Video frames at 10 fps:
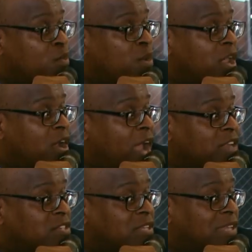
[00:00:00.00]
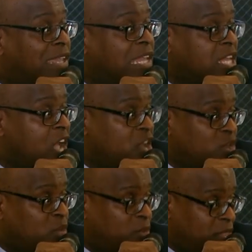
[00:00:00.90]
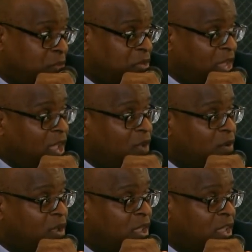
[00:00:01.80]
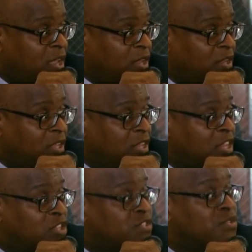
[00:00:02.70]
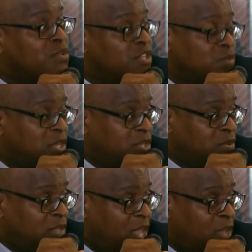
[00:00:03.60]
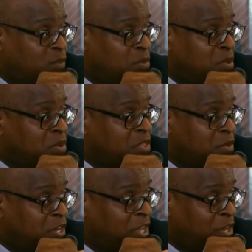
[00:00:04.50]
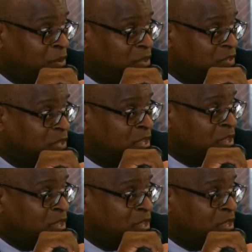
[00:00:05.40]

we are actually in contract with them now, and the soonest we could do that would be with a 30-day notice.